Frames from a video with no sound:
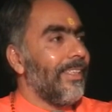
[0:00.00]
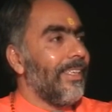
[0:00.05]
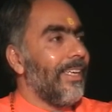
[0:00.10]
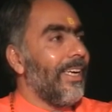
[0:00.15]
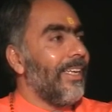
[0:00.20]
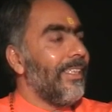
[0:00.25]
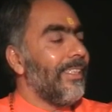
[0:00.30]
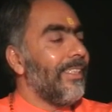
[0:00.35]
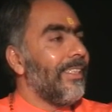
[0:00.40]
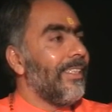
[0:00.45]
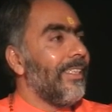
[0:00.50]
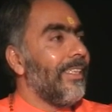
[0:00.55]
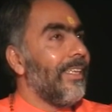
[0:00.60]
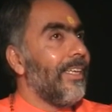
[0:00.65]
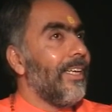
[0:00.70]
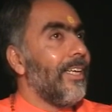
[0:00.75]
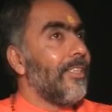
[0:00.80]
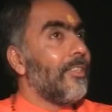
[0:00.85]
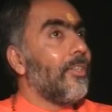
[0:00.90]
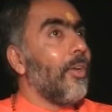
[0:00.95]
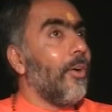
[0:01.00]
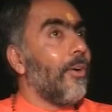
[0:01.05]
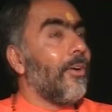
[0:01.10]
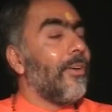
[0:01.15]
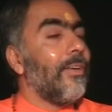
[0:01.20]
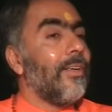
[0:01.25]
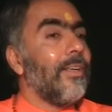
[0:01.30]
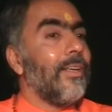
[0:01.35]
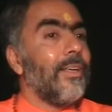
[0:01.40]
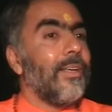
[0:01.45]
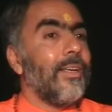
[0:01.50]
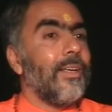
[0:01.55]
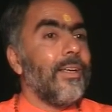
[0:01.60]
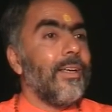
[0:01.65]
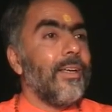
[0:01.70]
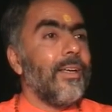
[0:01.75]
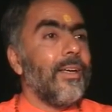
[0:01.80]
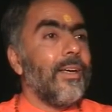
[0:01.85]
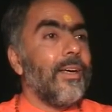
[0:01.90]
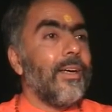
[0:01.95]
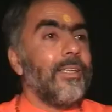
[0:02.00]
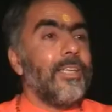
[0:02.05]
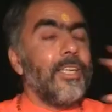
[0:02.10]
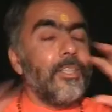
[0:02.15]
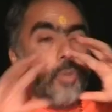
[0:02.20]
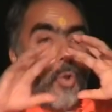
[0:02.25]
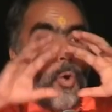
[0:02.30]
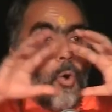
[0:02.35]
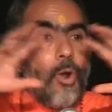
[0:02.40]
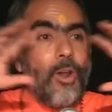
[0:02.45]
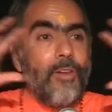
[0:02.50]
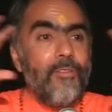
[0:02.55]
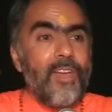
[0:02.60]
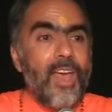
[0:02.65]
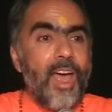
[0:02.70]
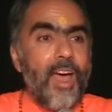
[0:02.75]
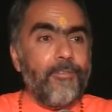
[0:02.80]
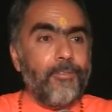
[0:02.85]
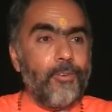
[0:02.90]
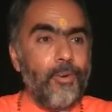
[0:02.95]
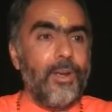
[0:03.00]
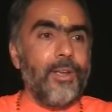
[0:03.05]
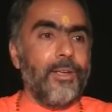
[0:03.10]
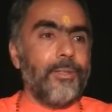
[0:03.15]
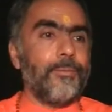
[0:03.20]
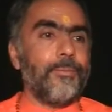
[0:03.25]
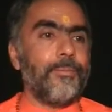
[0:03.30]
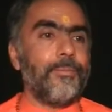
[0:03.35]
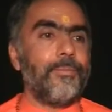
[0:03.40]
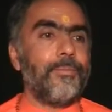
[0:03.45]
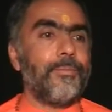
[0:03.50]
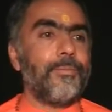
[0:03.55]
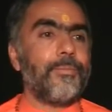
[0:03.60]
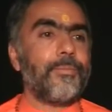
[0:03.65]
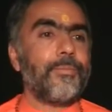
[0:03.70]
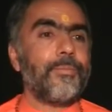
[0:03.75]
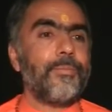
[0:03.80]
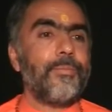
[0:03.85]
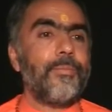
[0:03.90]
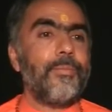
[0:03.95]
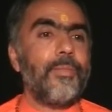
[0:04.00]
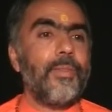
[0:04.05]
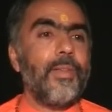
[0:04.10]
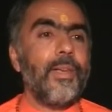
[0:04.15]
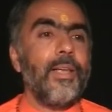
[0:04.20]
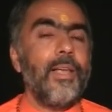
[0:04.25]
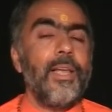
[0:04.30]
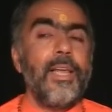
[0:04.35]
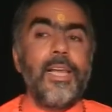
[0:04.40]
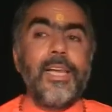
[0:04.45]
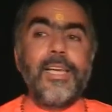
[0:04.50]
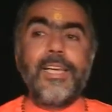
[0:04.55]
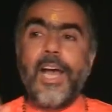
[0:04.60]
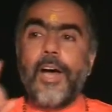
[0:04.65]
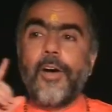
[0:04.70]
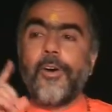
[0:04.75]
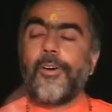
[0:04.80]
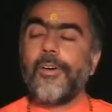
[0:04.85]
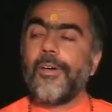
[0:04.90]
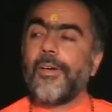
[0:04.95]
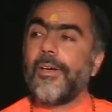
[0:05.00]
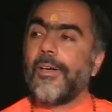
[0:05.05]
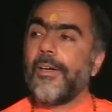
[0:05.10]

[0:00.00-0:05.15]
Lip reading: Yeah? So, this whole we have to learn. Now,